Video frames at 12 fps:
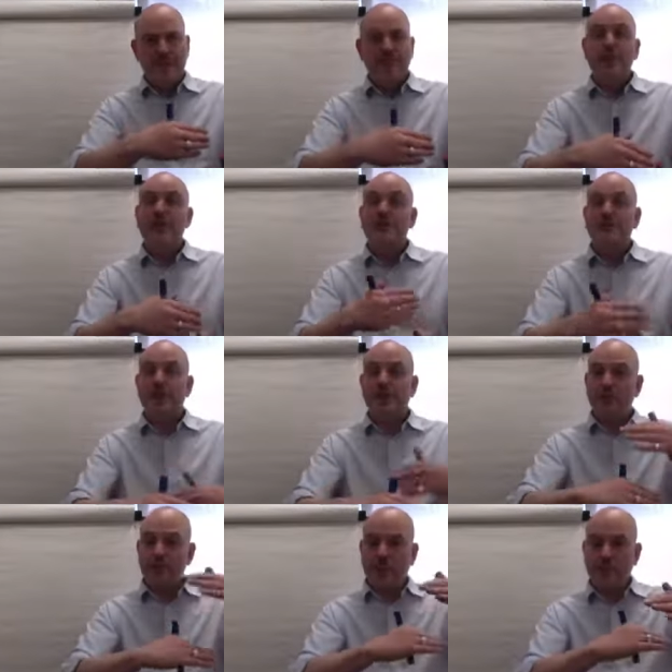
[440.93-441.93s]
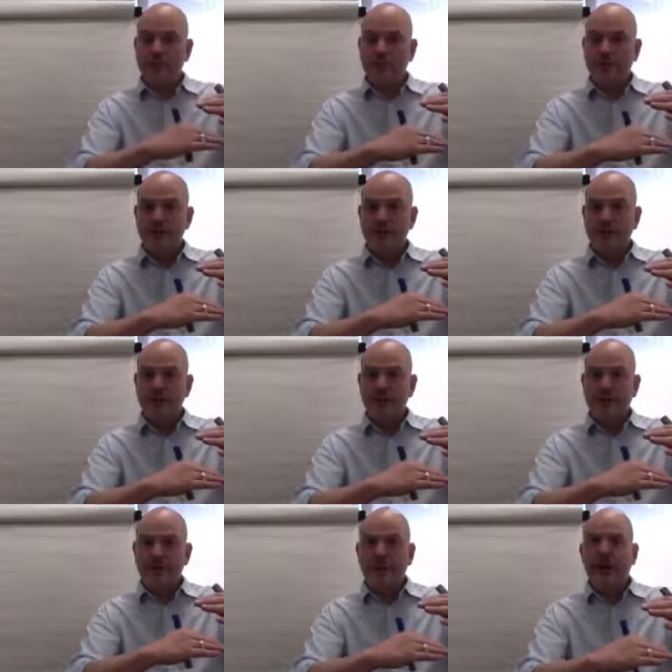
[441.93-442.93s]
So you can start with one emotion
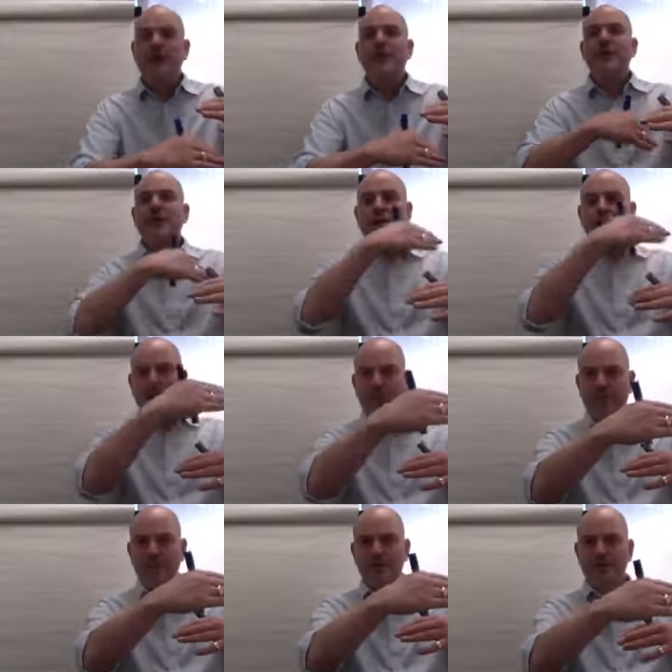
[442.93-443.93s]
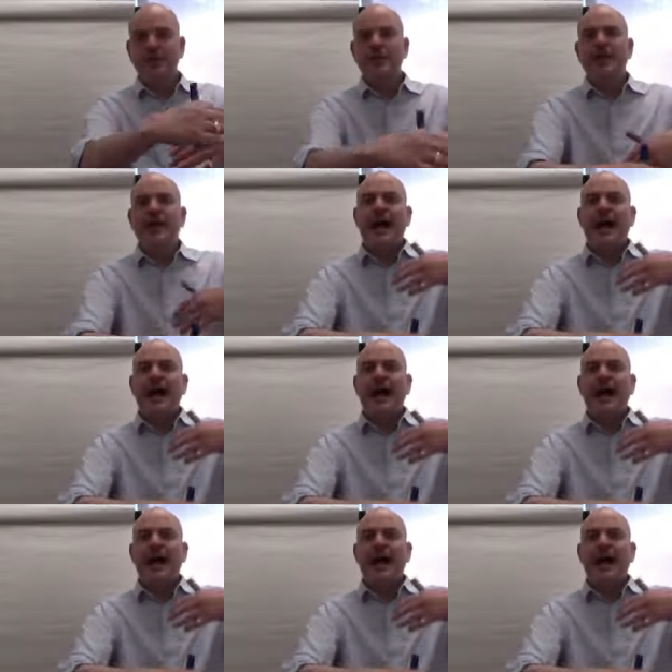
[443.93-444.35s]
and then another emotion,